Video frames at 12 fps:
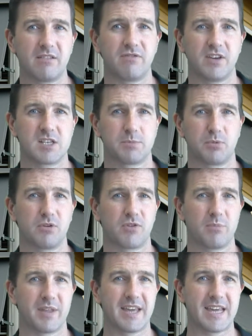visible
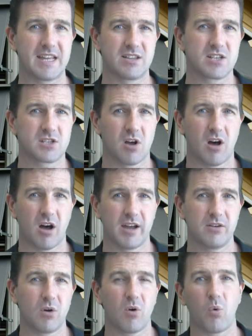from the
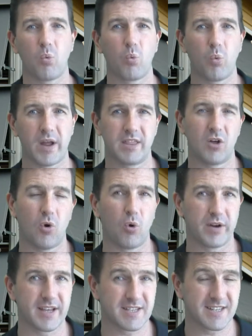inside when the
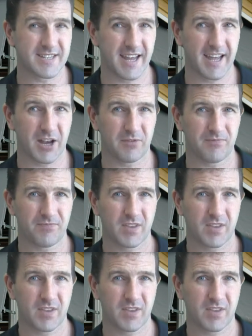awnings are down.